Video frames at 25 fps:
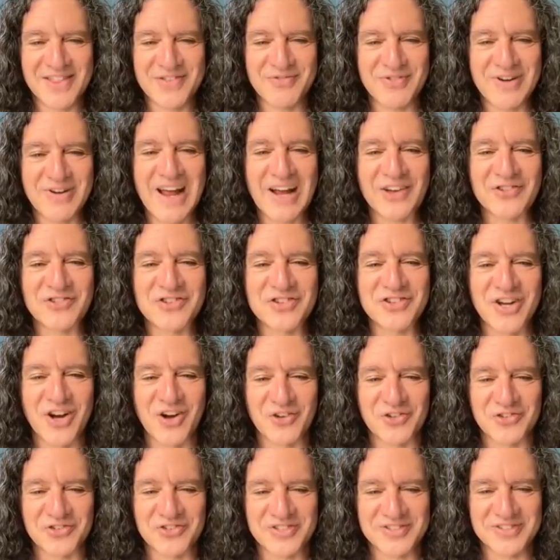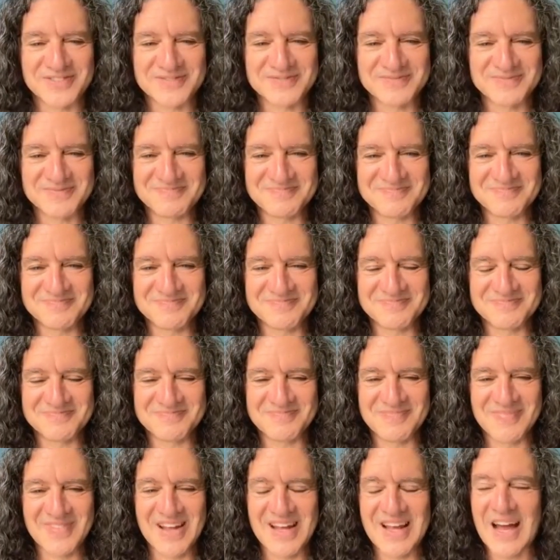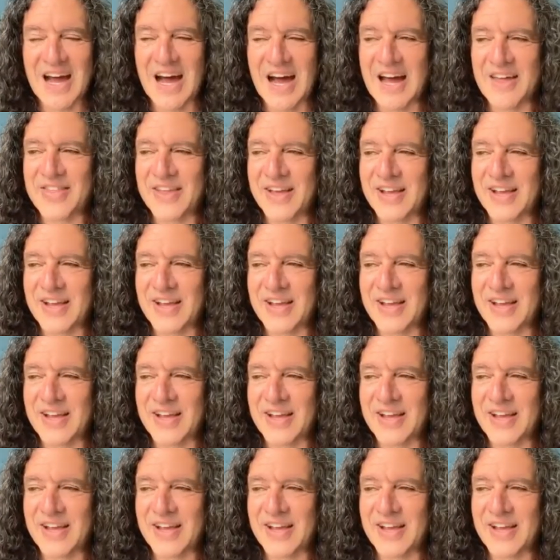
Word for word: Three oh. eggs and oh. toast. When I